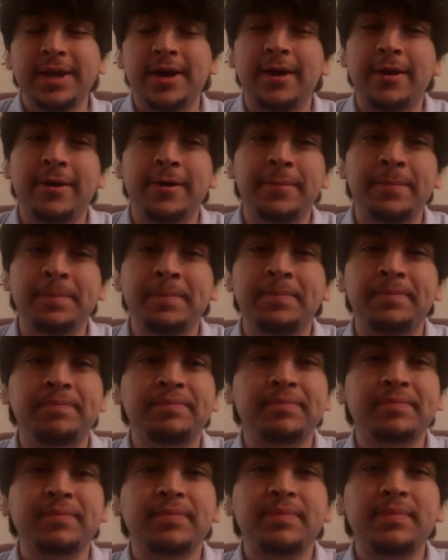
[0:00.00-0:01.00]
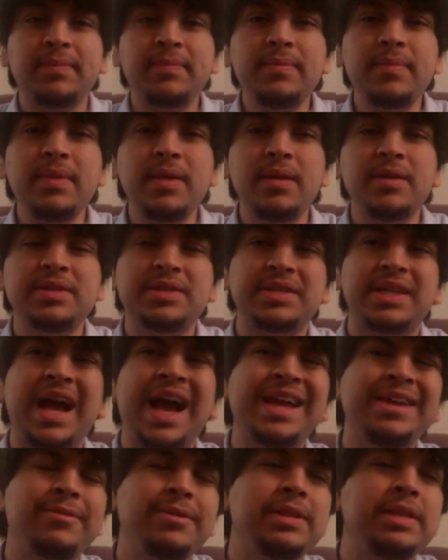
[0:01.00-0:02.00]

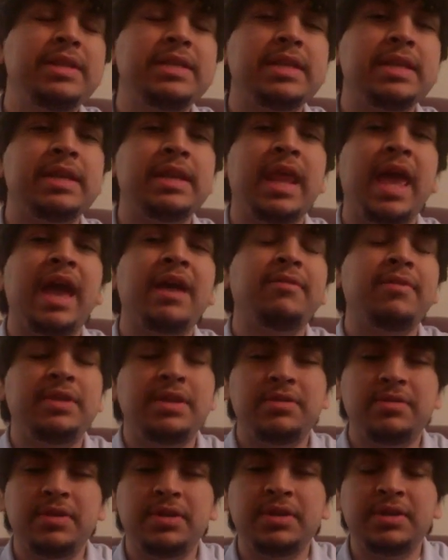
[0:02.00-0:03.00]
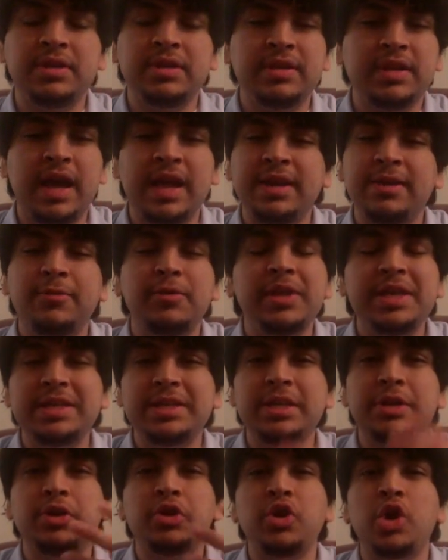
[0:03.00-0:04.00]
I really didn't have anything. I really
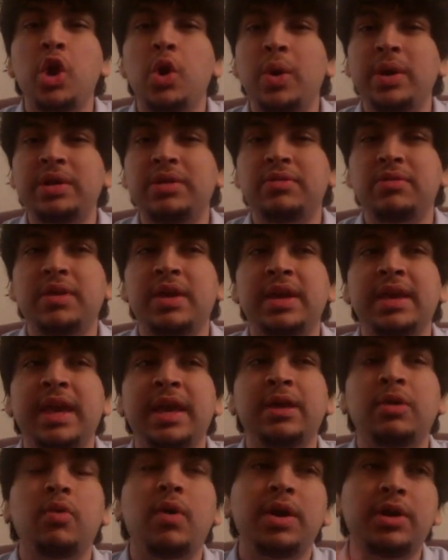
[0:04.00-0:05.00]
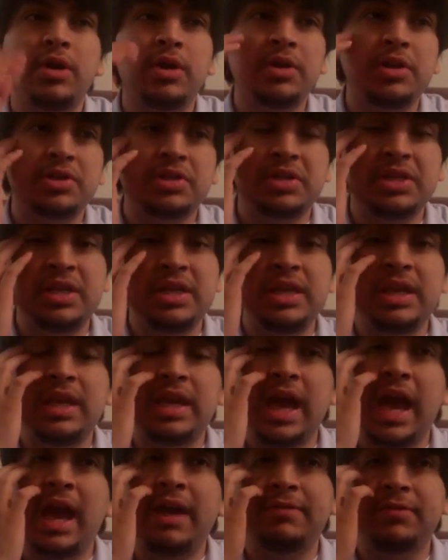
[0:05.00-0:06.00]
didn't know anything, and quite
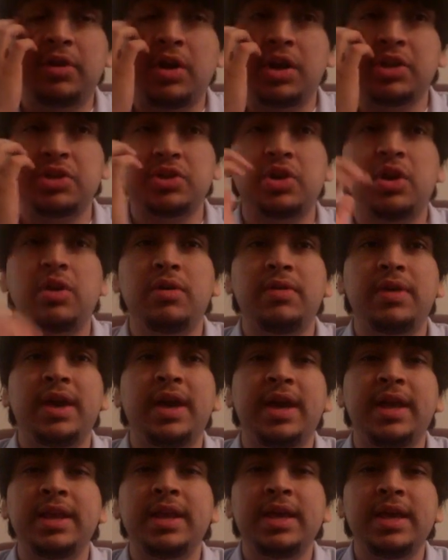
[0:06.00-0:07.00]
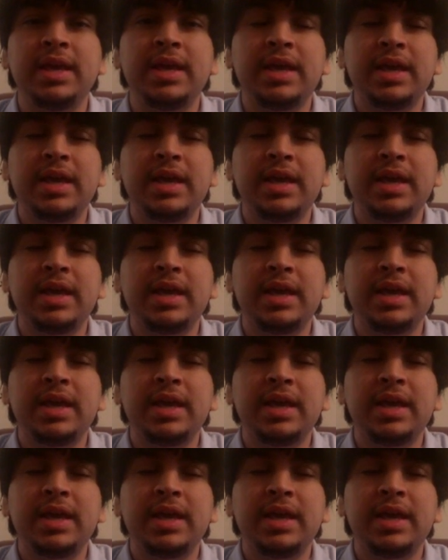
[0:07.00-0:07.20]
honestly, after I saw that,